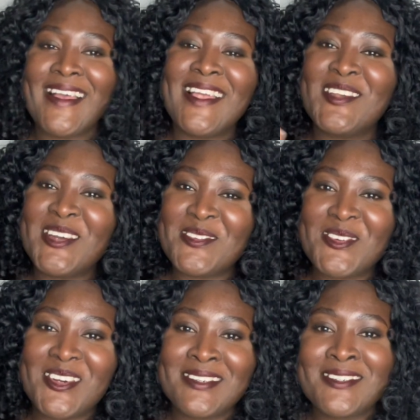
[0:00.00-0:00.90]
Hello
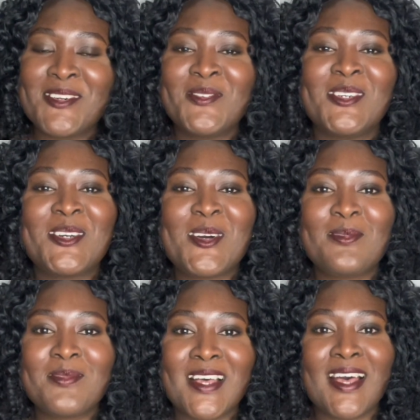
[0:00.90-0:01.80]
everyone,
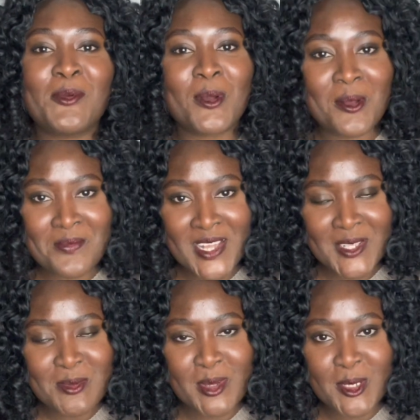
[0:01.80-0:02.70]
welcome and welcome
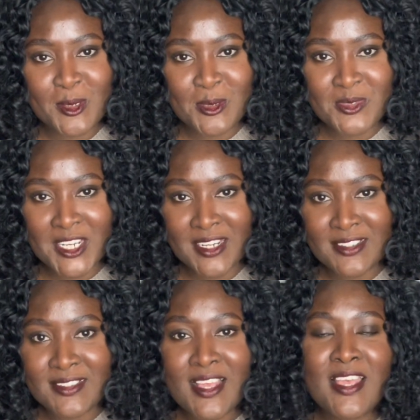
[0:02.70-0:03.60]
back to my YouTube
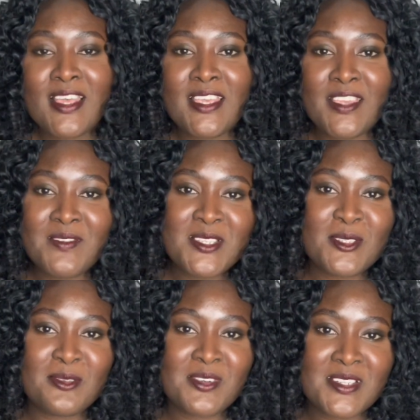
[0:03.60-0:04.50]
channel. If this is
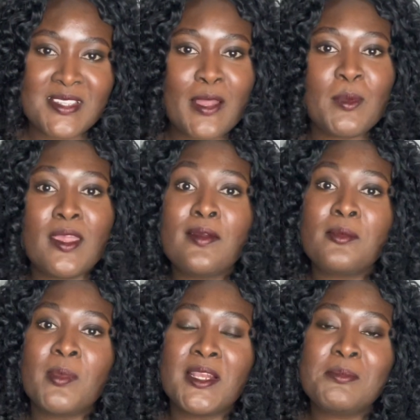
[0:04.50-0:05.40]
your first time here,
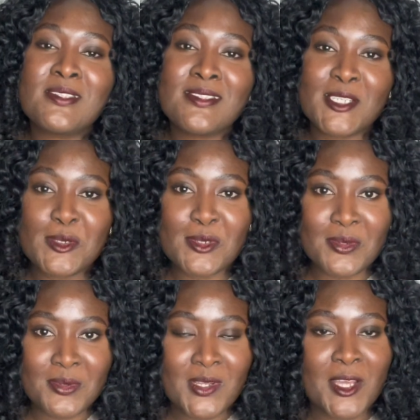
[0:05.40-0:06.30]
my name is
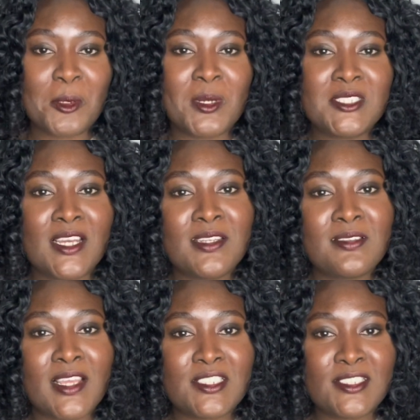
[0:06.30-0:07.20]
Detutu, and on my
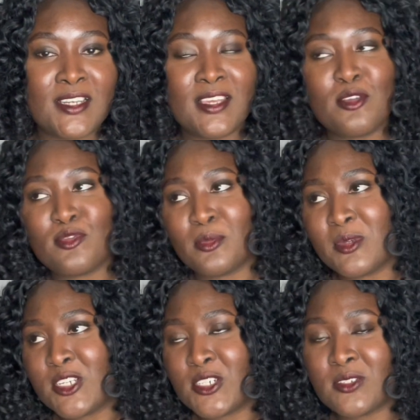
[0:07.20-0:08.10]
channel I share
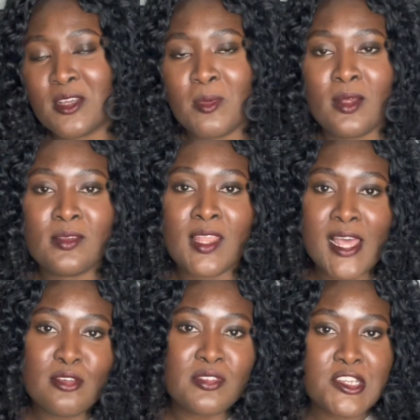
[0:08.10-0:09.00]
information about
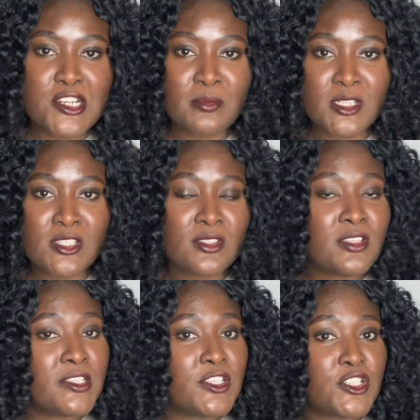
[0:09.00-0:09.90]
life in Germany,
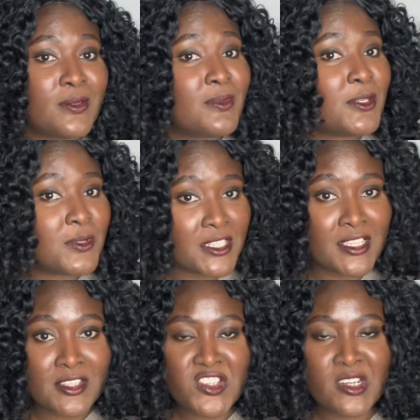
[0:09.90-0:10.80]
studying in Germany,
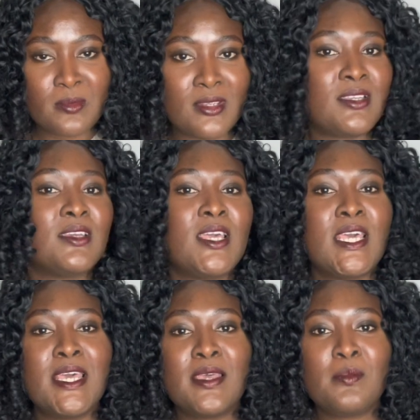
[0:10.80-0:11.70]
working in Germany,
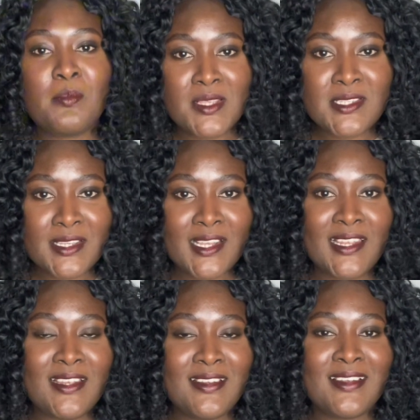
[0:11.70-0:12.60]

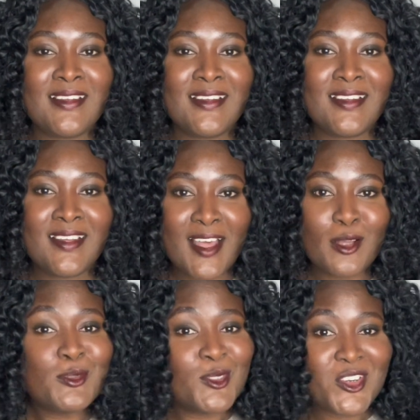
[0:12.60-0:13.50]
basically
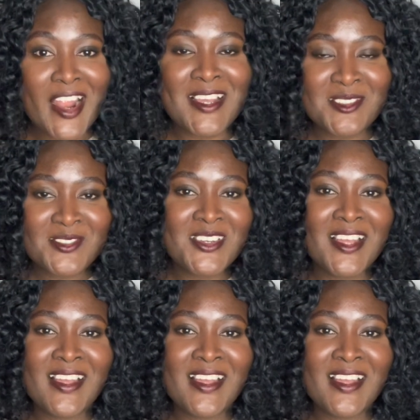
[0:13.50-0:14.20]
how to thrive